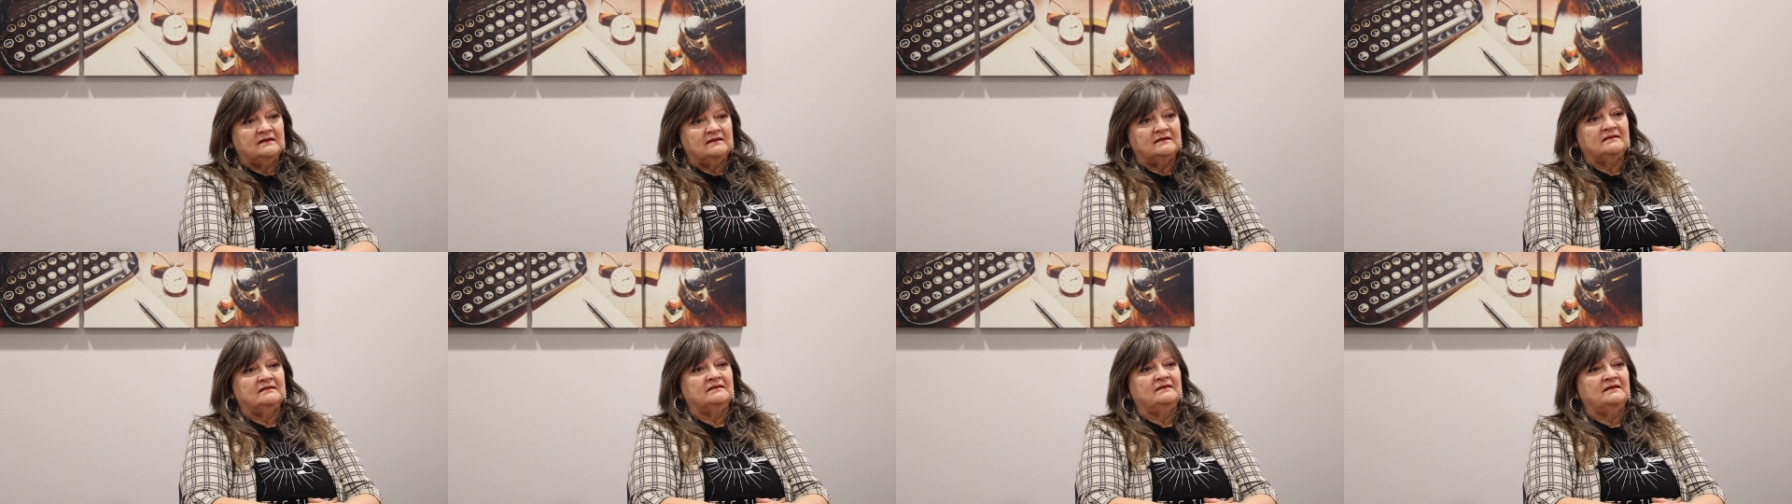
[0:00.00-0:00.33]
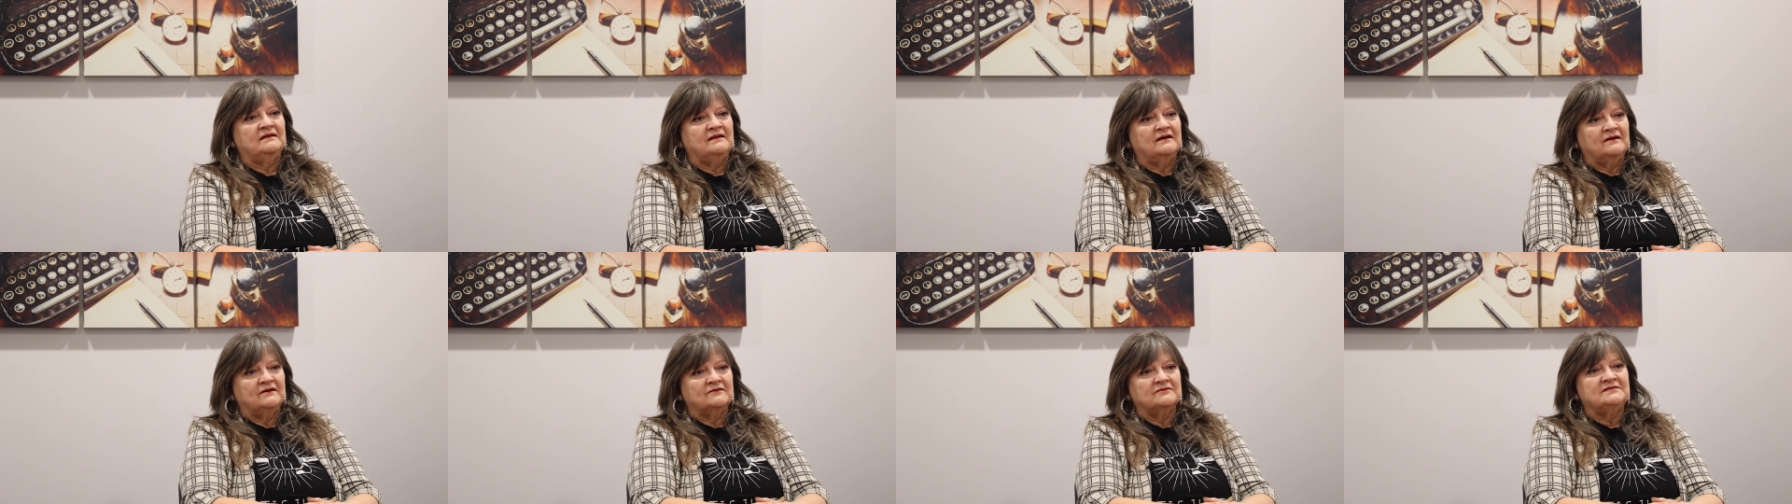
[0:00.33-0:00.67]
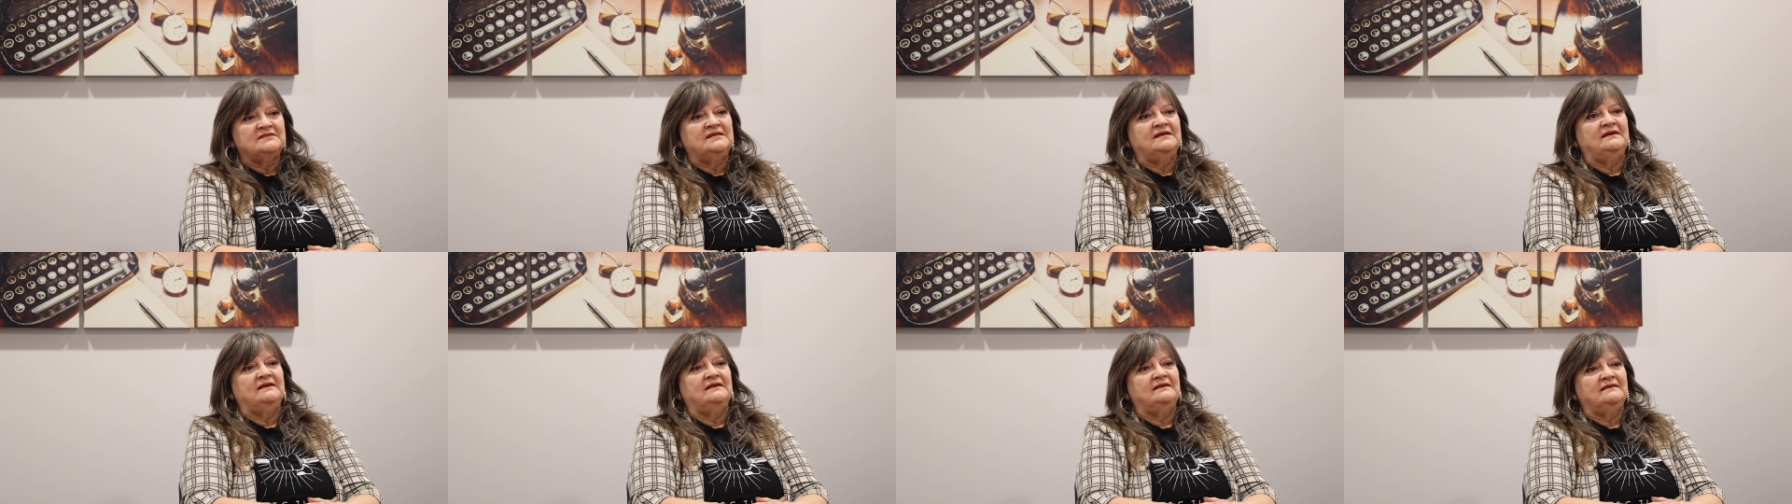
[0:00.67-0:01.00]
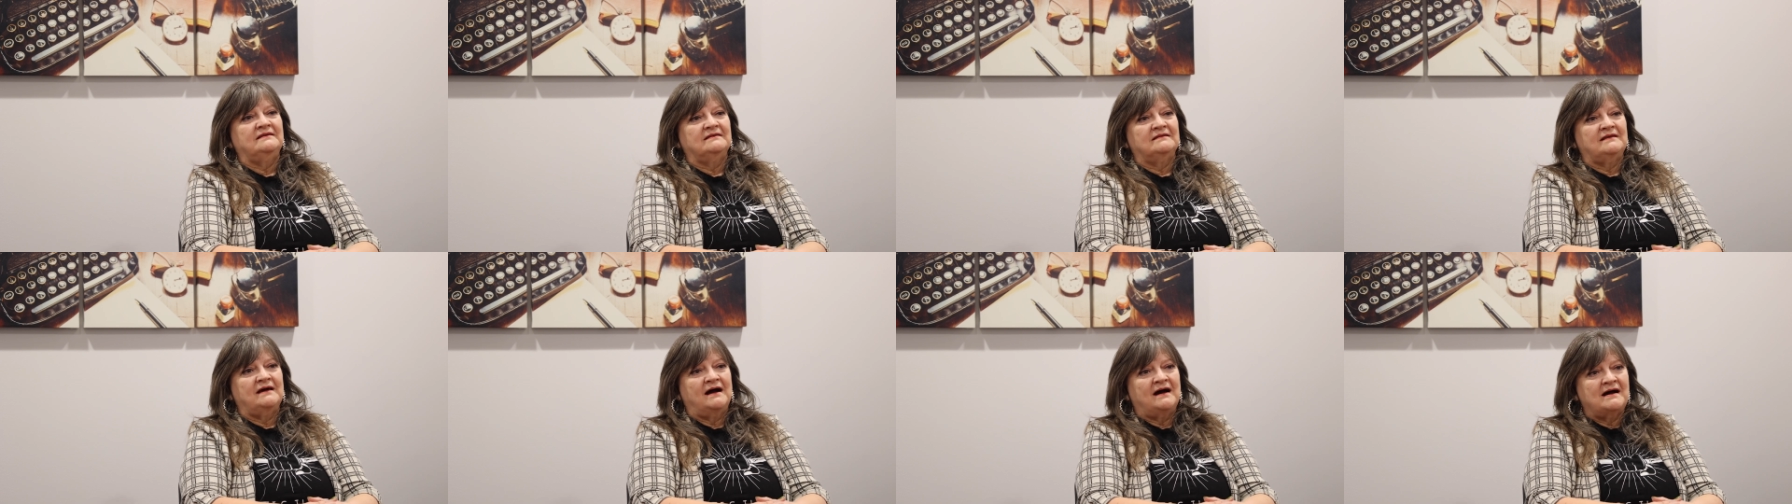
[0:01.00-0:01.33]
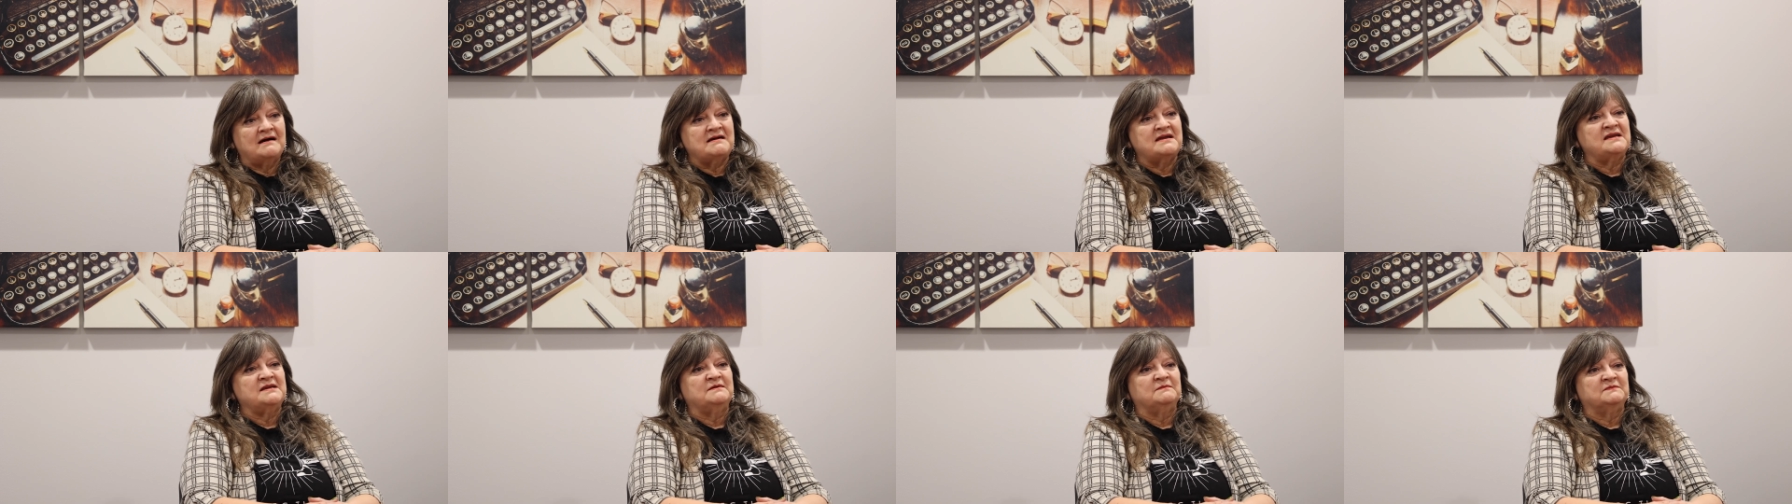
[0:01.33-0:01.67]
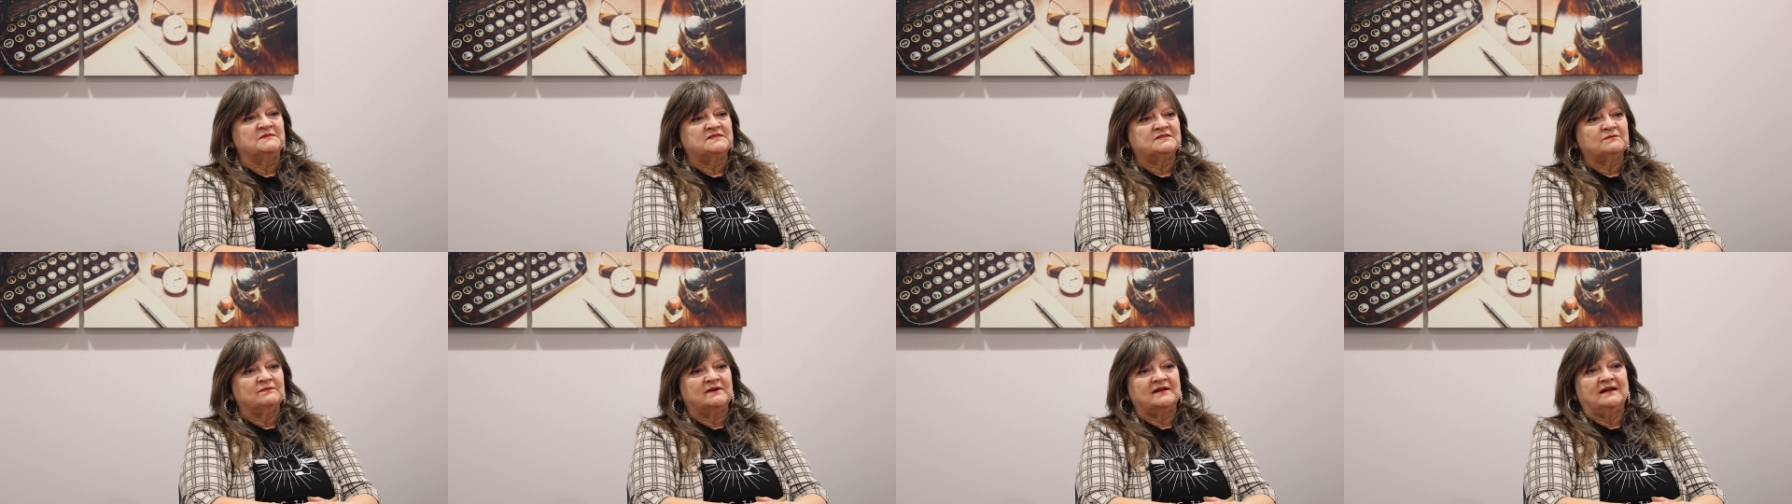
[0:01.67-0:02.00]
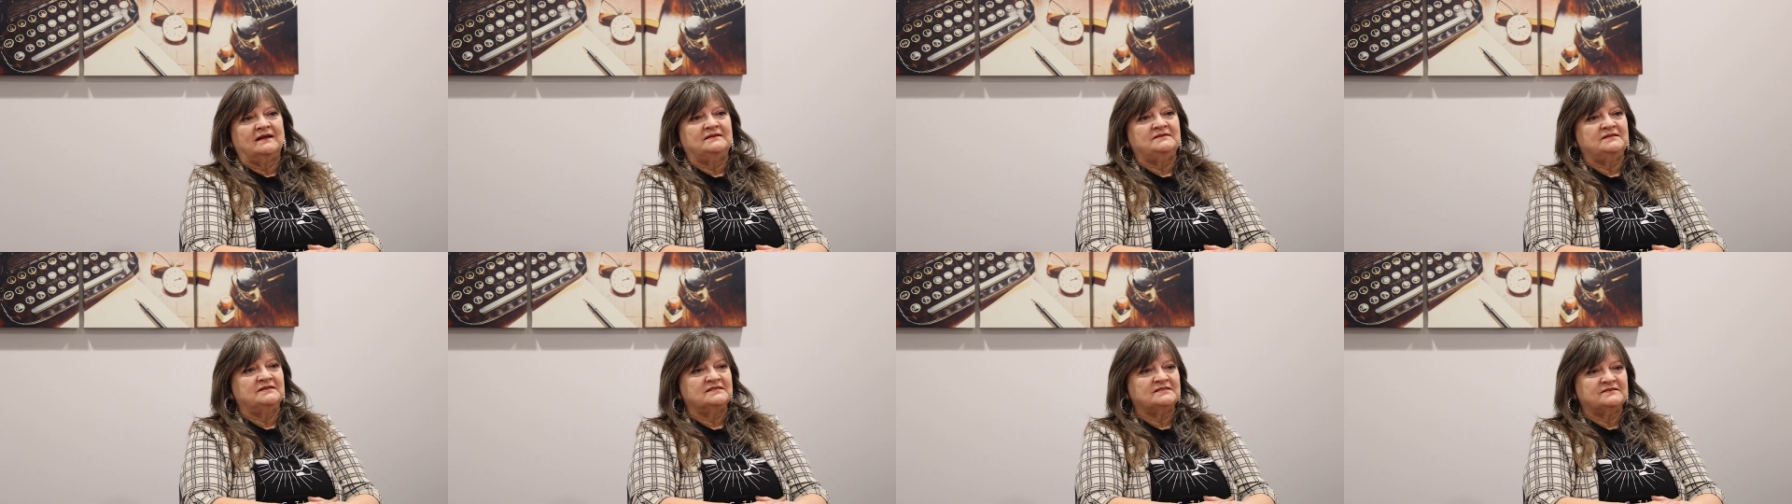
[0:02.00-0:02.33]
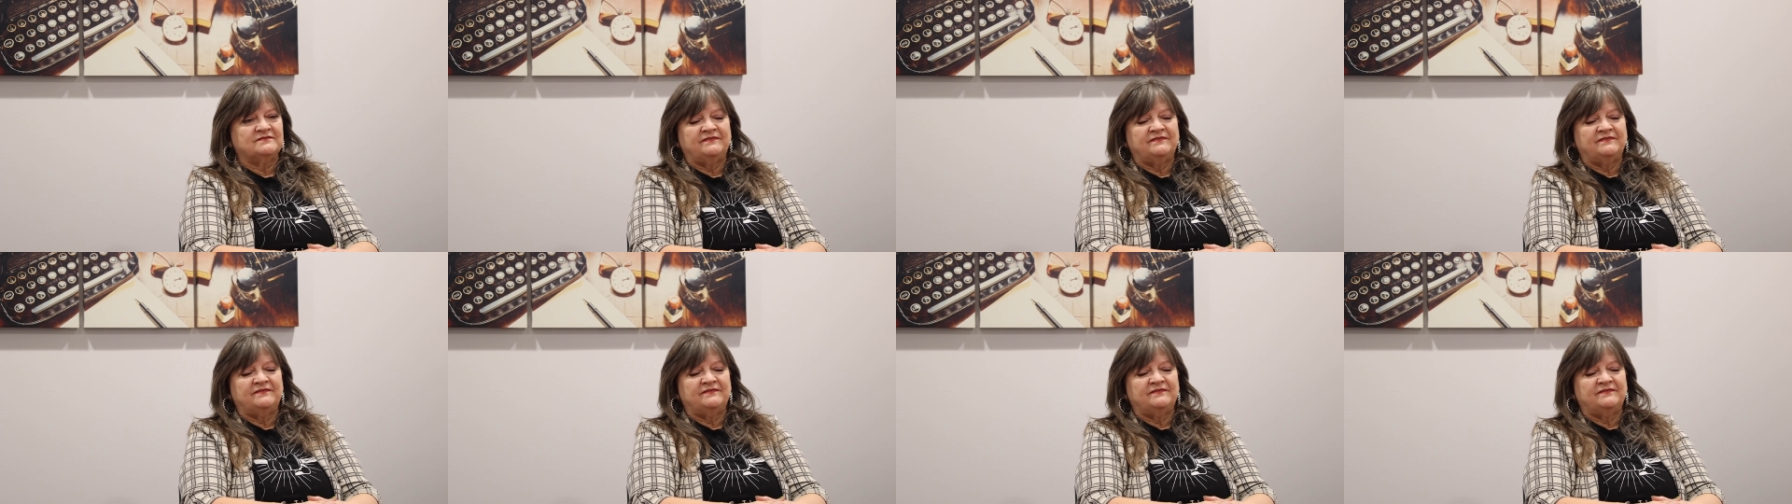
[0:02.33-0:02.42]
teen times when I just